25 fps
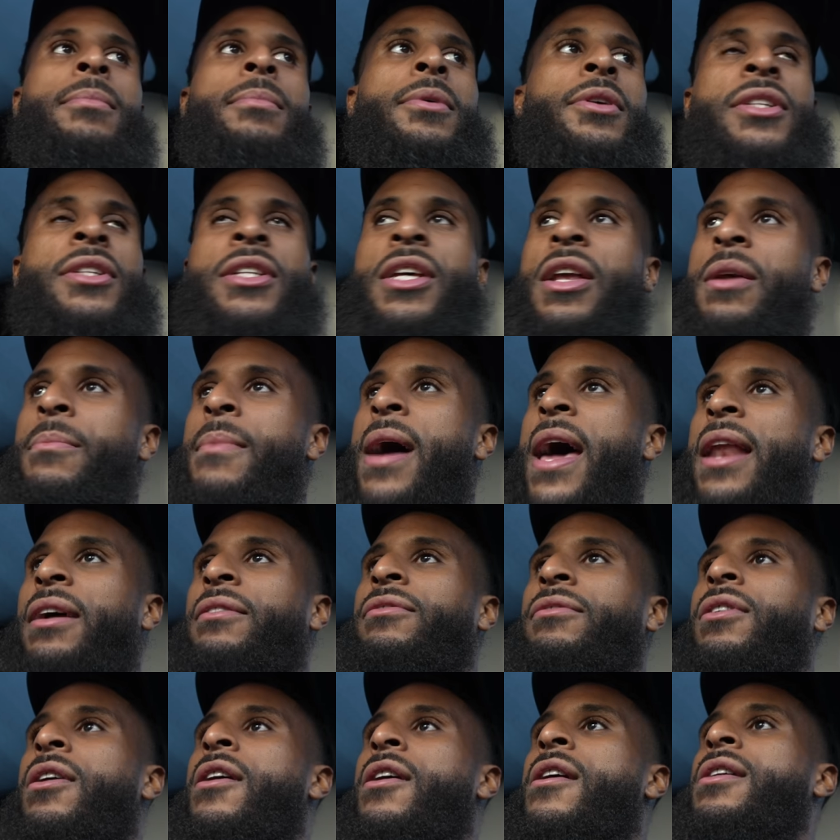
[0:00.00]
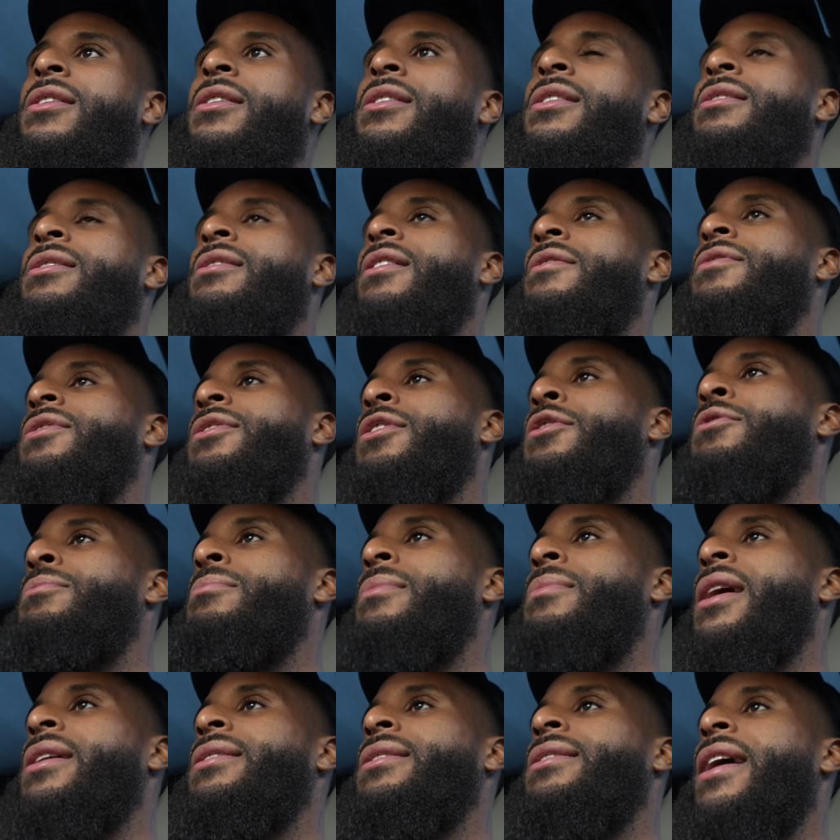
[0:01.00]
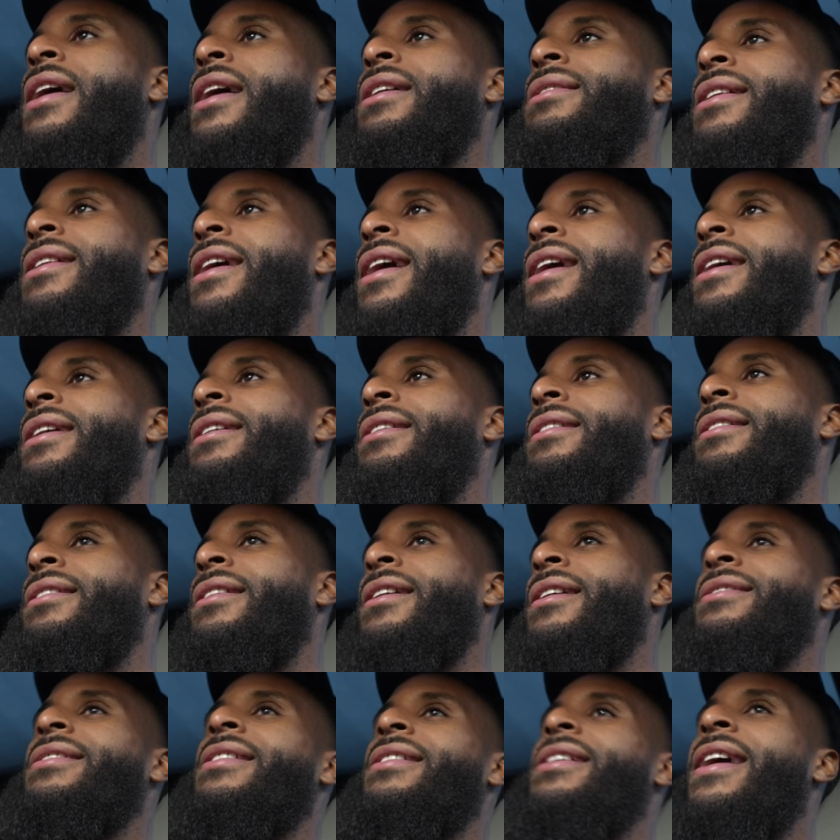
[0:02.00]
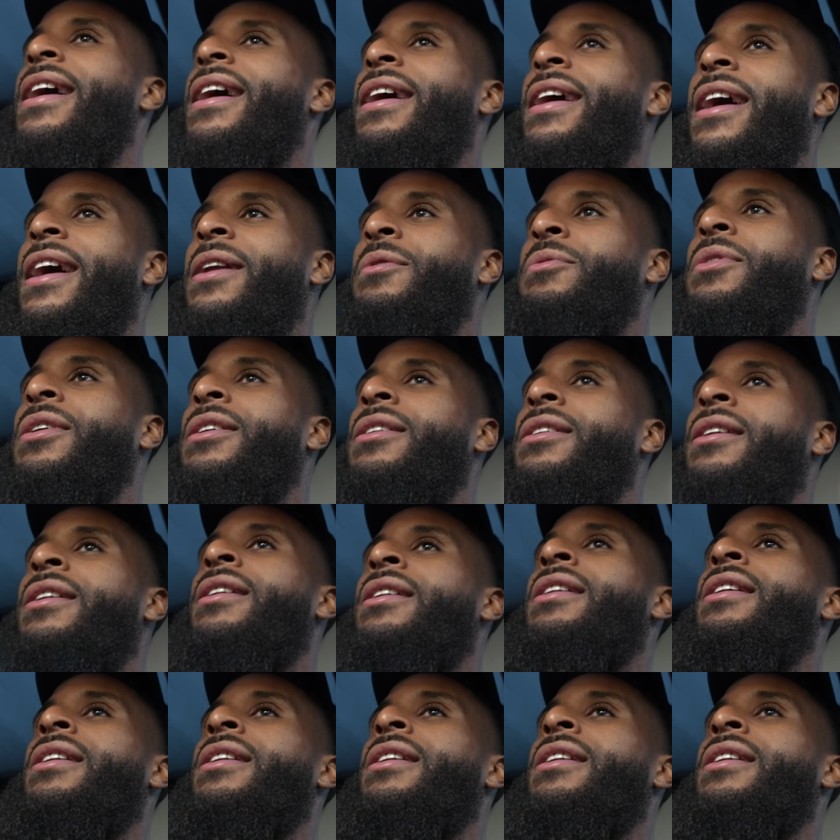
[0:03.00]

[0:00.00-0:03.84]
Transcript: cinematic vlogs and stuff so much that it's like you know I'm saying I kind of want to